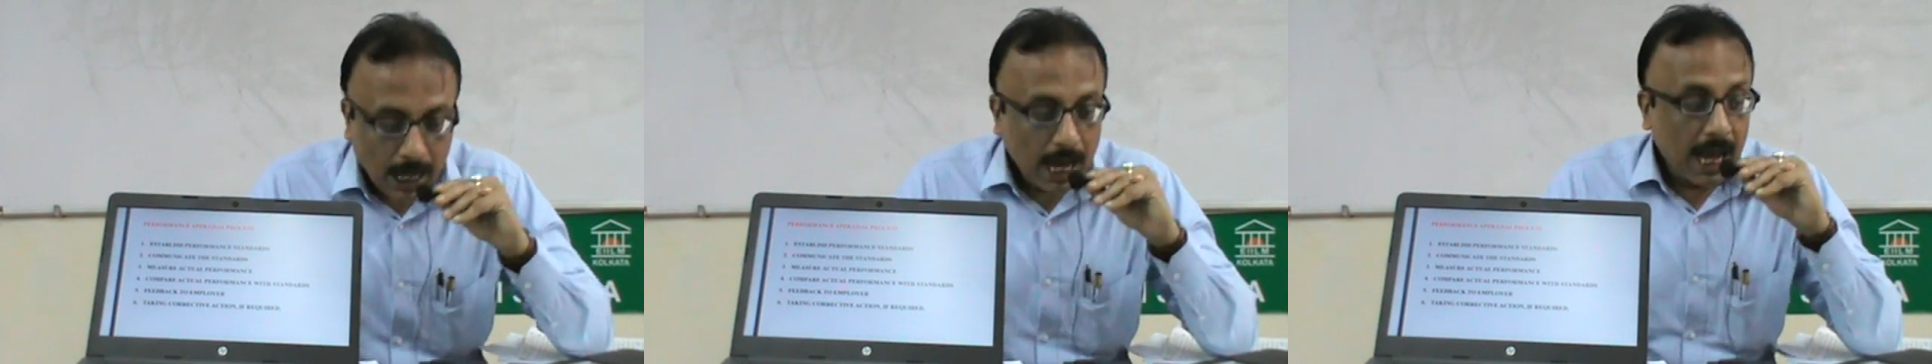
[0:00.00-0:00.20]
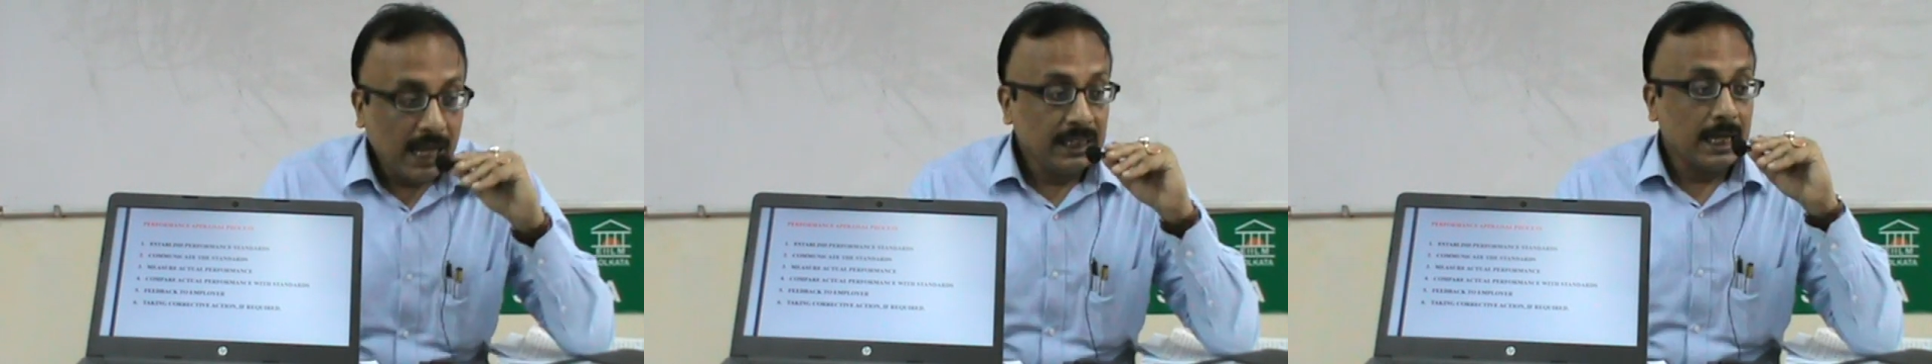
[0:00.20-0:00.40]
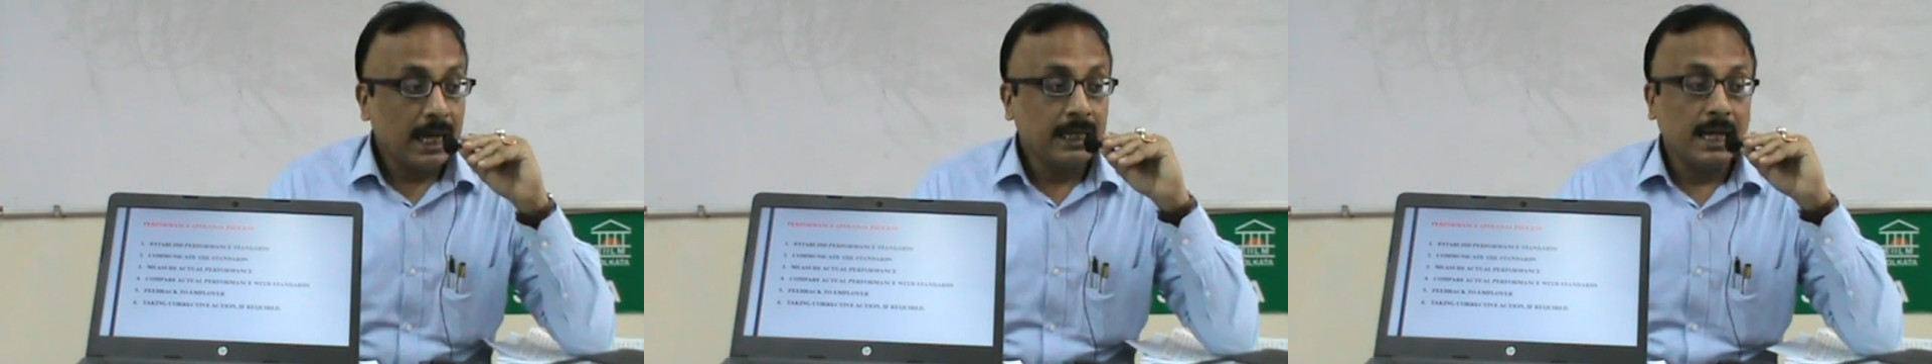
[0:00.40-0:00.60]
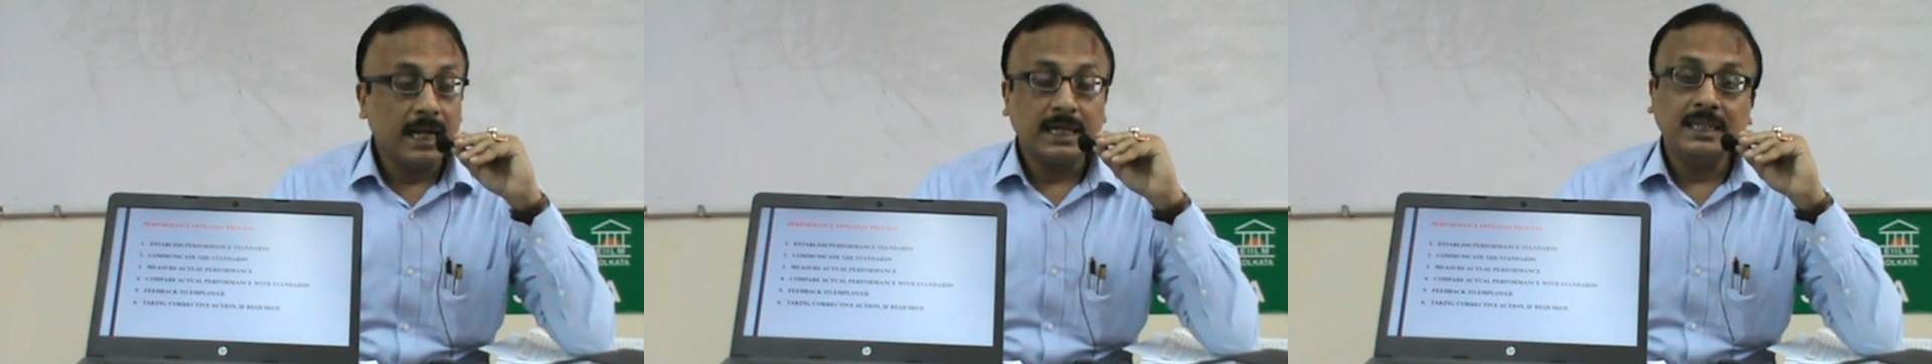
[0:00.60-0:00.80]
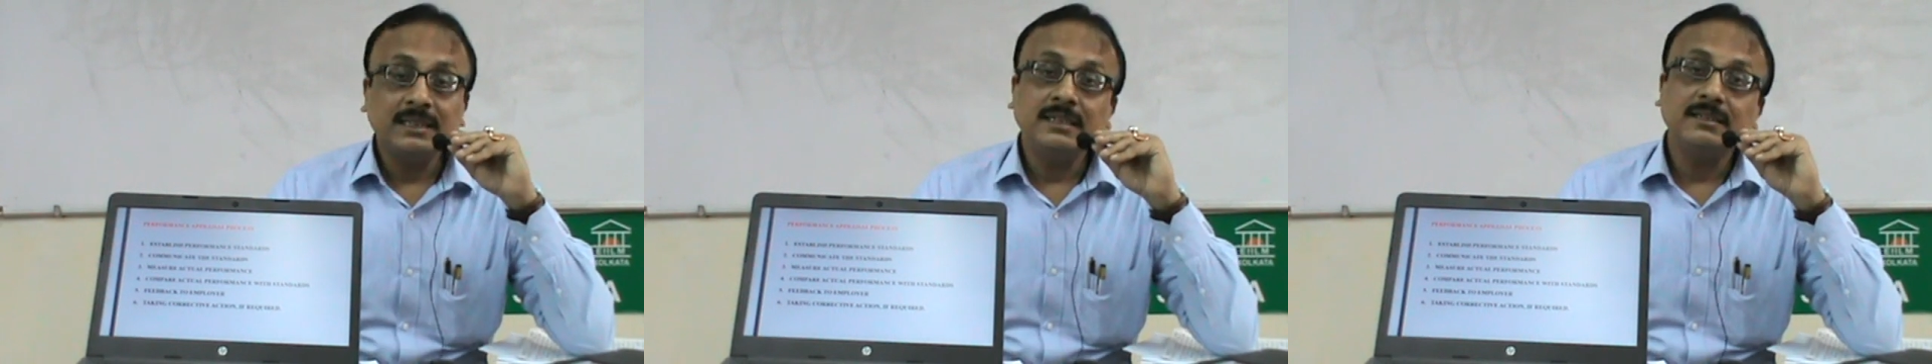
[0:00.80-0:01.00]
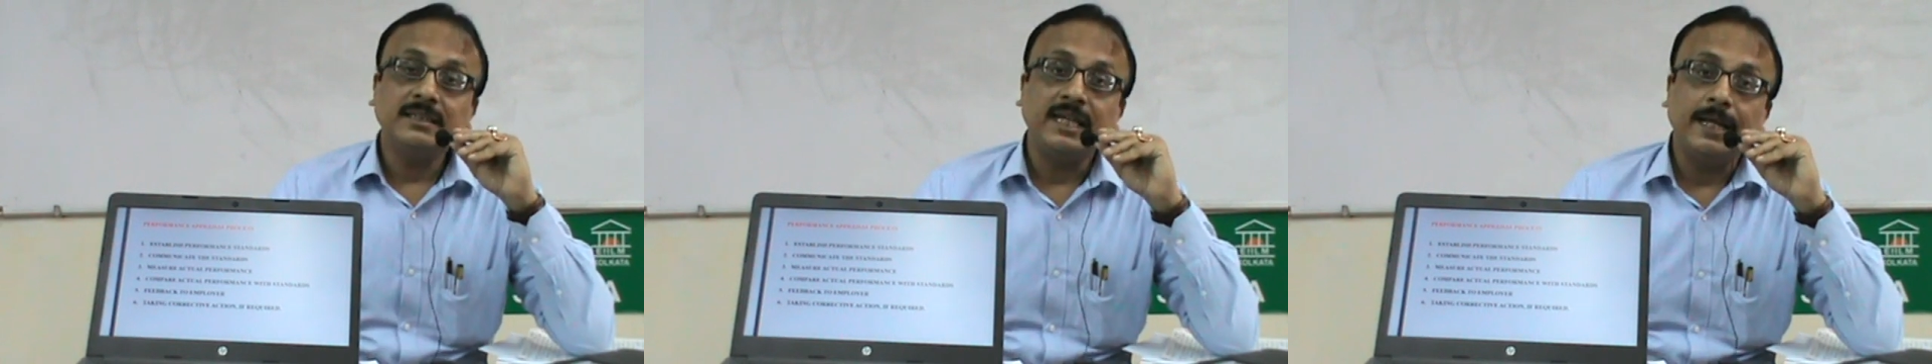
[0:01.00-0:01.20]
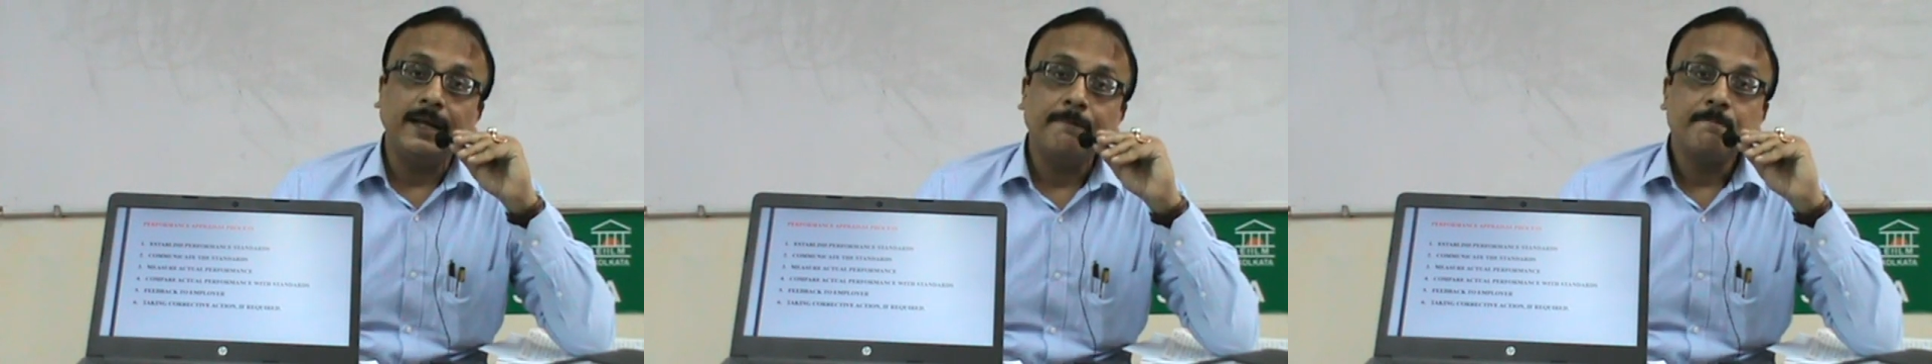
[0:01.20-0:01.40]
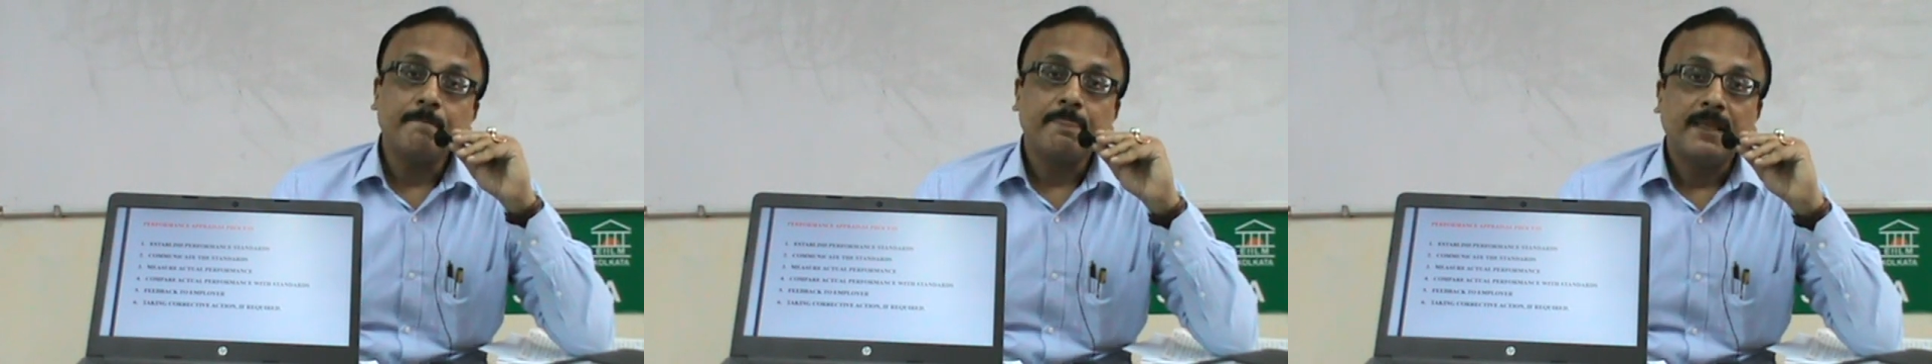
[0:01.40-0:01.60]
and another
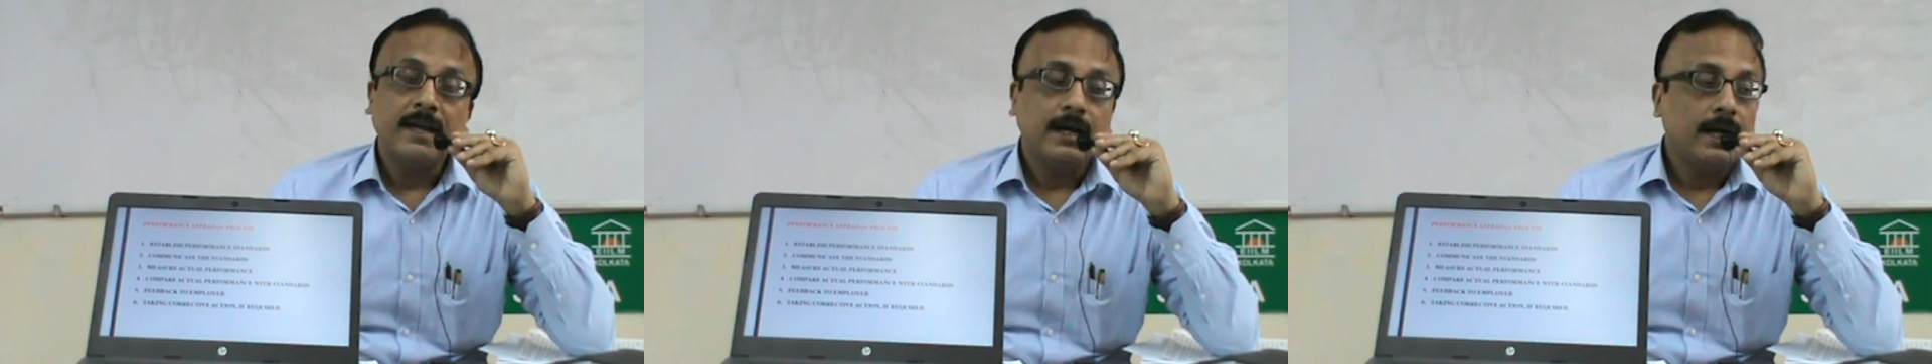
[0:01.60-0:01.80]
thing,